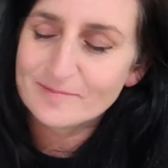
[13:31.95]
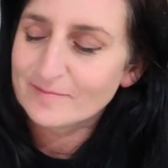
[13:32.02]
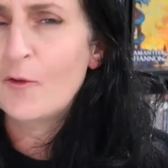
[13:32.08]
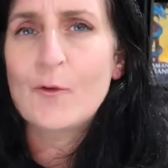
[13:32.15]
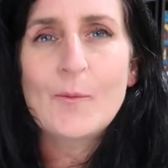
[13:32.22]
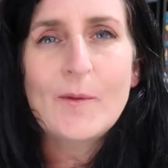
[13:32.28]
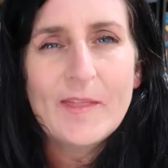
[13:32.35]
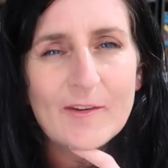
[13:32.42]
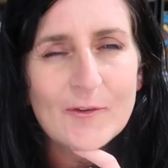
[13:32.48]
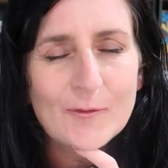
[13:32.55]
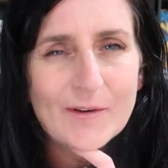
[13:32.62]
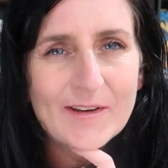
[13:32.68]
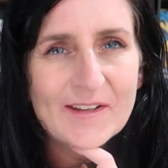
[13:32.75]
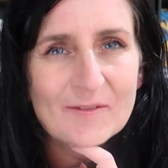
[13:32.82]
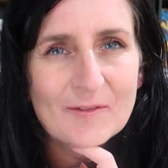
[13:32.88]
So in this
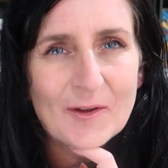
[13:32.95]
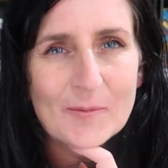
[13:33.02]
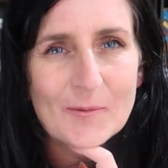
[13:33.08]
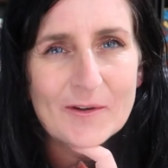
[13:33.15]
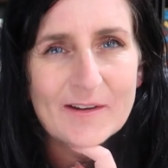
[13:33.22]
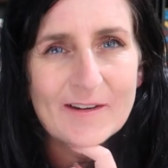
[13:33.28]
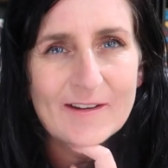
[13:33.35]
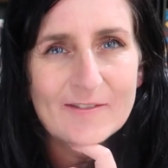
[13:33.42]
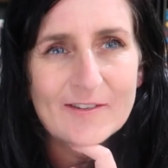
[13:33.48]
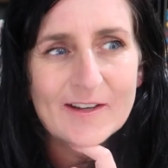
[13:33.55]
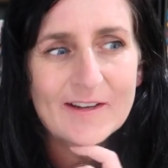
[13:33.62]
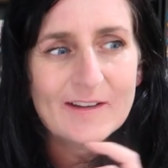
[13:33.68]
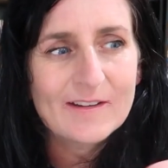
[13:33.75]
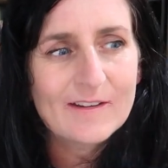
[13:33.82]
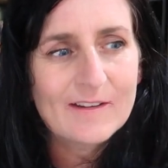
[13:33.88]
reading vlog, what did I
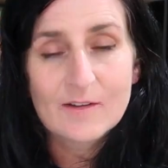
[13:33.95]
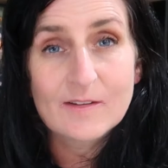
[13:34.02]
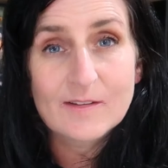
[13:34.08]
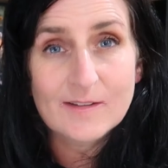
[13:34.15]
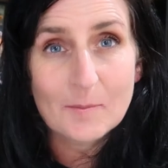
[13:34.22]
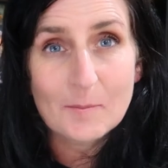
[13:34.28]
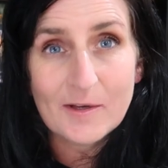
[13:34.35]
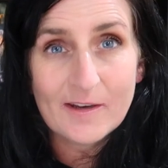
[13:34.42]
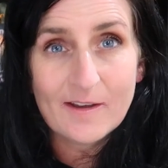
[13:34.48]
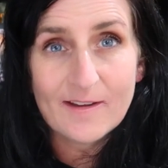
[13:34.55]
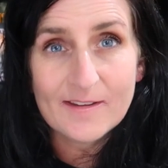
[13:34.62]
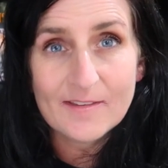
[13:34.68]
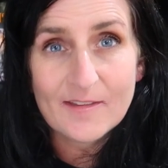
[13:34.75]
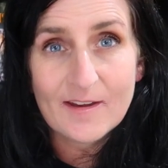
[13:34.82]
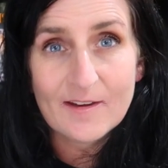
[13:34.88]
read? Summer
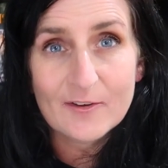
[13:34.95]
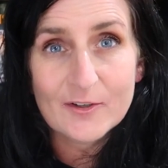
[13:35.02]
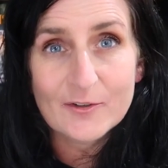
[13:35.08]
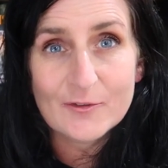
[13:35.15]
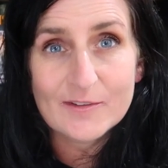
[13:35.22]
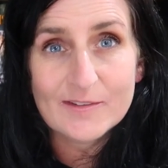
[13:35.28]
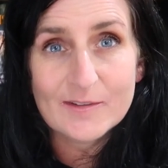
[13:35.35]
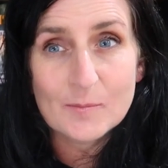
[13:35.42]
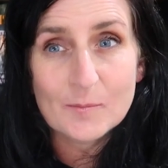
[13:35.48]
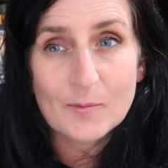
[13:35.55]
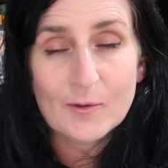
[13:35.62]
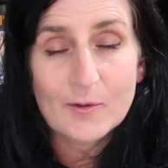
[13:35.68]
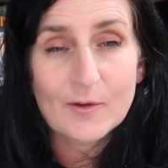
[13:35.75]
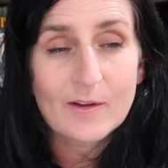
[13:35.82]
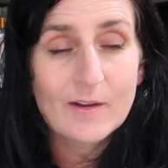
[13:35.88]
Night, the Harry Dresden
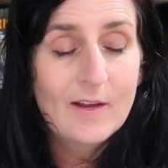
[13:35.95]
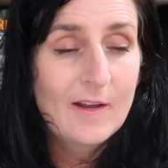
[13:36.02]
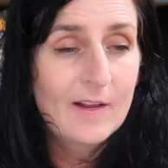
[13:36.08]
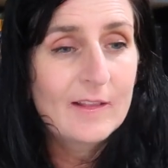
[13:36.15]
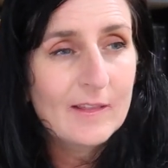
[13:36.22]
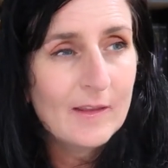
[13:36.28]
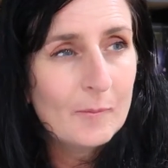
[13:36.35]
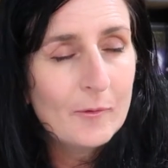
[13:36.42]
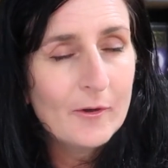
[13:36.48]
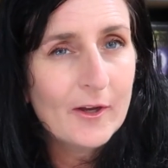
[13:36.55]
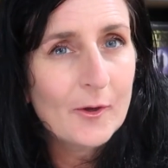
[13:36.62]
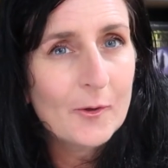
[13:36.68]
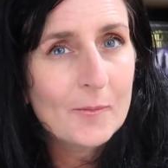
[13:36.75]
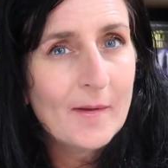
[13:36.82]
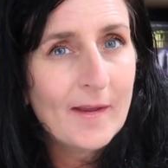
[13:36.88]
book,
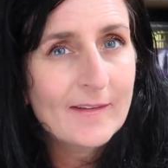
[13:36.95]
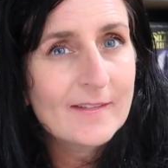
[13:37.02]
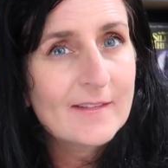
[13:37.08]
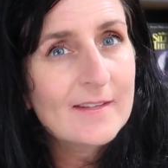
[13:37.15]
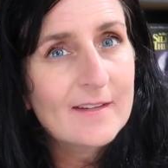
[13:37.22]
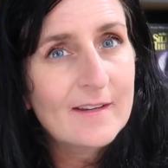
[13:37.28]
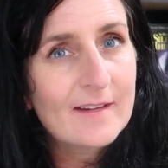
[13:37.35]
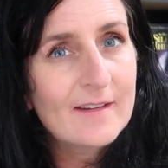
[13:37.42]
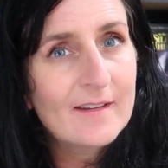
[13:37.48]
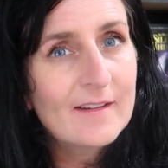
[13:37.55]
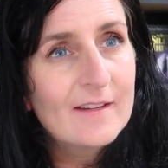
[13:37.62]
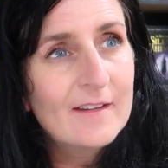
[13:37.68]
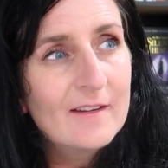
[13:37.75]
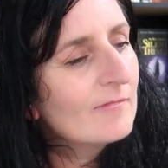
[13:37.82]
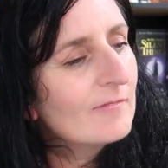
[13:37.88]

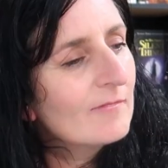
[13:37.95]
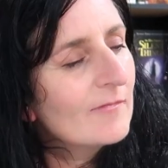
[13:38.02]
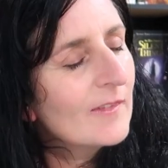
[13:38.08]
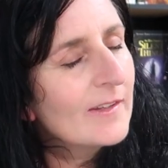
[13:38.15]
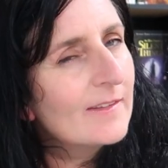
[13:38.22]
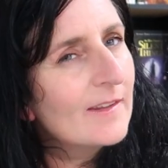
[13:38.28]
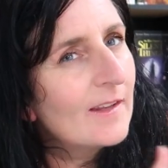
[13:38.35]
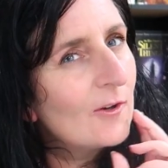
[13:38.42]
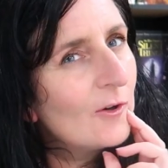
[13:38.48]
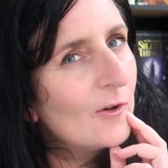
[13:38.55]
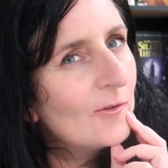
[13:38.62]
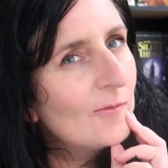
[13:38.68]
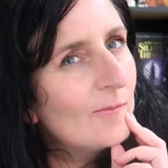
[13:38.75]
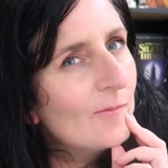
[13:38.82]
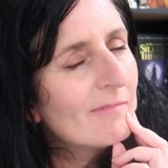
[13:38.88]
Libriomancer. Is that
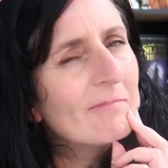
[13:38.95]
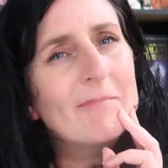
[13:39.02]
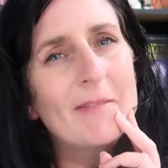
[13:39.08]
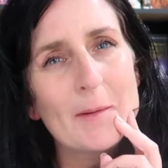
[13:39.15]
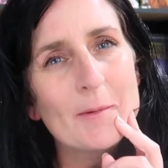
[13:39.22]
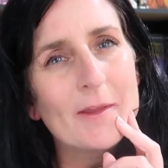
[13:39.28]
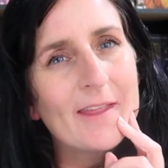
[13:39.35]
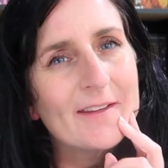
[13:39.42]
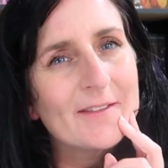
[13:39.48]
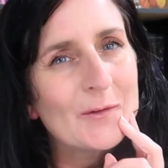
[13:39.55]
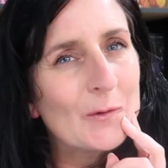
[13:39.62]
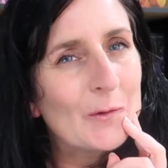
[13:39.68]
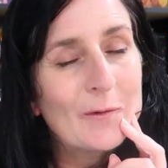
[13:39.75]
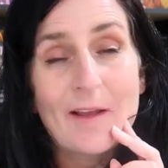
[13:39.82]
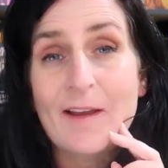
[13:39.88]
all? Maybe that's all.